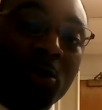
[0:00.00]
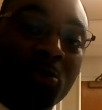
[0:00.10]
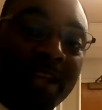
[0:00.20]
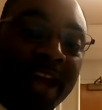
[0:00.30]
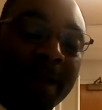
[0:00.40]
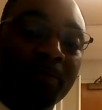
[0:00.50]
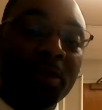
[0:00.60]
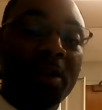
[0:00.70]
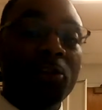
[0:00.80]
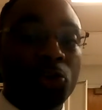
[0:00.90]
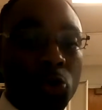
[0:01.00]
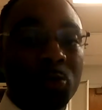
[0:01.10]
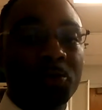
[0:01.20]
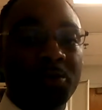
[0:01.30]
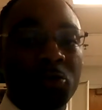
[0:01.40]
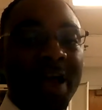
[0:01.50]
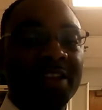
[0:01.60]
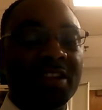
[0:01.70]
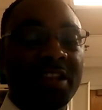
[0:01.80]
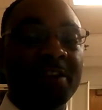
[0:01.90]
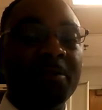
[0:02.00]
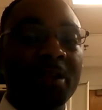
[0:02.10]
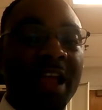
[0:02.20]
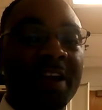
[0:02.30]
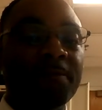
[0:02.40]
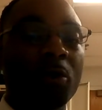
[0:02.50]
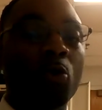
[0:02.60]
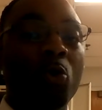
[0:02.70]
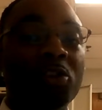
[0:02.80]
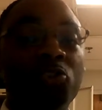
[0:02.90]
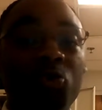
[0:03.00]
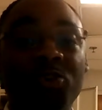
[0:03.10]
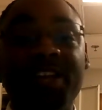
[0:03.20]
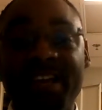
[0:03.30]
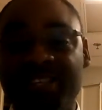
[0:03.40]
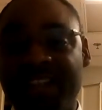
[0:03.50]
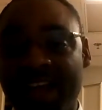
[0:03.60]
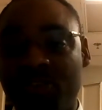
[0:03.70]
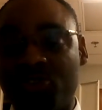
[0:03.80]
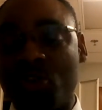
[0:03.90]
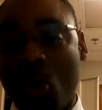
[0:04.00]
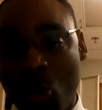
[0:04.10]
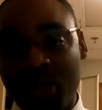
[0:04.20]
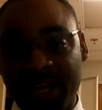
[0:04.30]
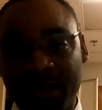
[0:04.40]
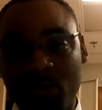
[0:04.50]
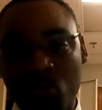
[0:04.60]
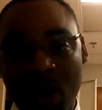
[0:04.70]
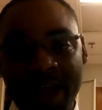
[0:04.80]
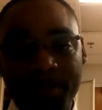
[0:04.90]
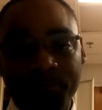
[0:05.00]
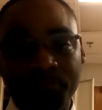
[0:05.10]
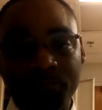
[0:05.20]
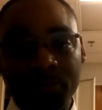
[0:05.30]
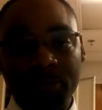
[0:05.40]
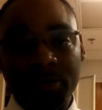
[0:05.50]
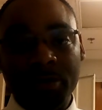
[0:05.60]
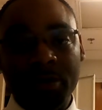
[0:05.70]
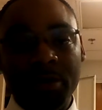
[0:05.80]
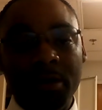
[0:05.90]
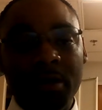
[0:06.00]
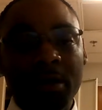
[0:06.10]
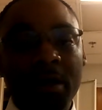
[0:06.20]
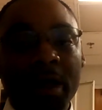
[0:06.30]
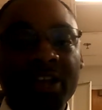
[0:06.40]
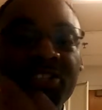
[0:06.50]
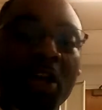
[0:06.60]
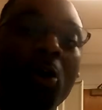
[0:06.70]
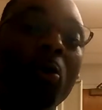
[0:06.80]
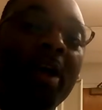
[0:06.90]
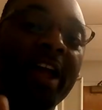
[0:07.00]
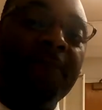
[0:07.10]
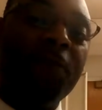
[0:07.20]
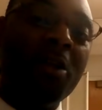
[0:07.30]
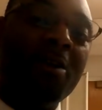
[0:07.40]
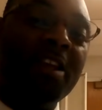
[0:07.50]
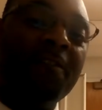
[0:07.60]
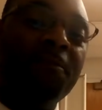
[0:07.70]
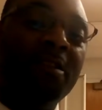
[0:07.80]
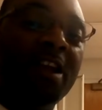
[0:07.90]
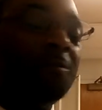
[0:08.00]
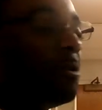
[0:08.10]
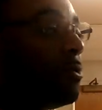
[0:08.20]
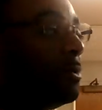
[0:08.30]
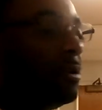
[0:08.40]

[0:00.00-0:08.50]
you that you you have to live your life according towards His standards only, right? And so, if you don't live live, the,